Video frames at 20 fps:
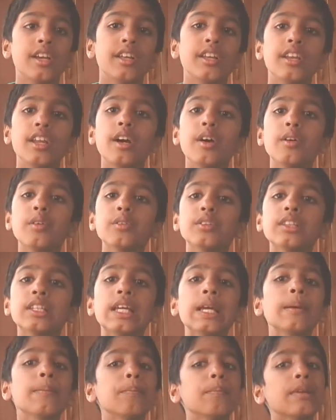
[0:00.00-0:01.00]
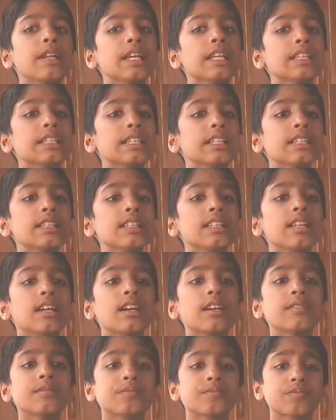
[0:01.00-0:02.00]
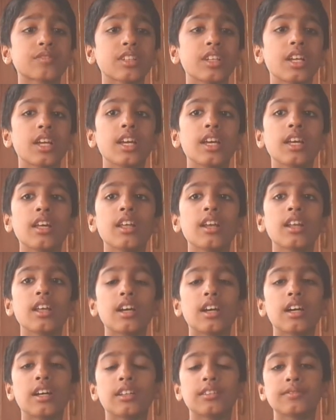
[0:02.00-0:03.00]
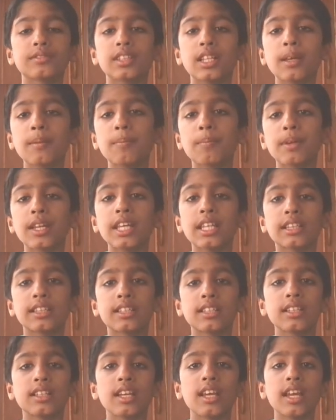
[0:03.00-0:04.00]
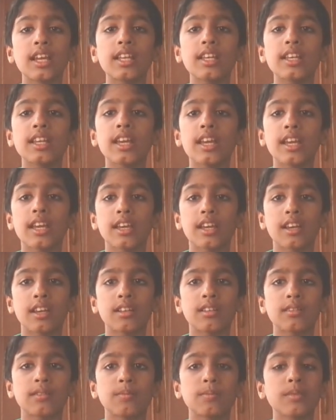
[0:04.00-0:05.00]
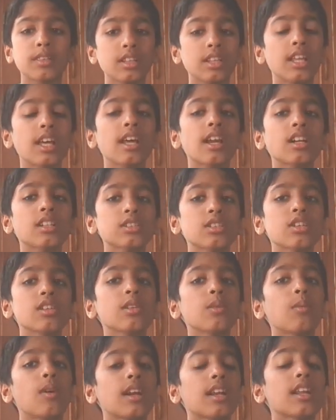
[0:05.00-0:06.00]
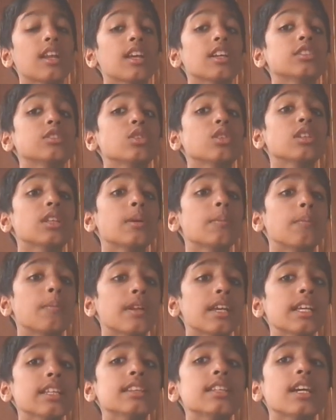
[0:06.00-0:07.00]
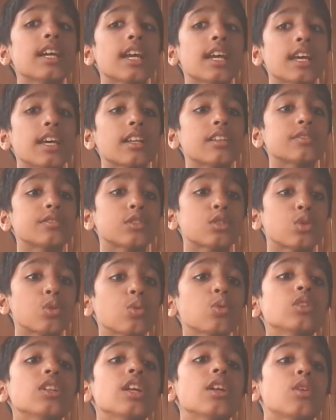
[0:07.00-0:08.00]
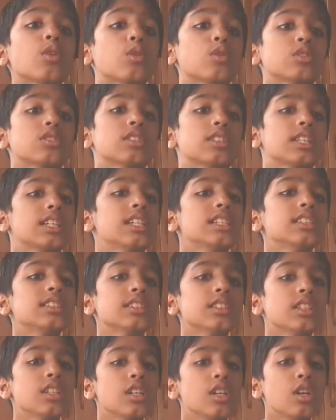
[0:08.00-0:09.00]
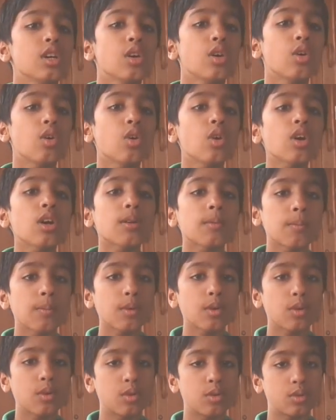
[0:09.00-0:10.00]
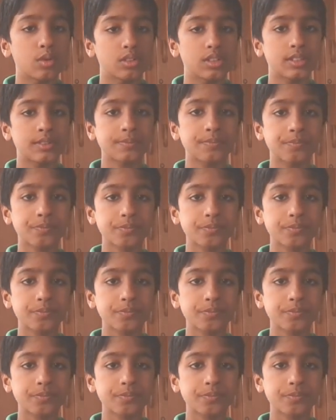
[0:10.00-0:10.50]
Now they breathe in the air. They breathe in air. They are also in the water, right? So they breathe the air through the nostrils or blowholes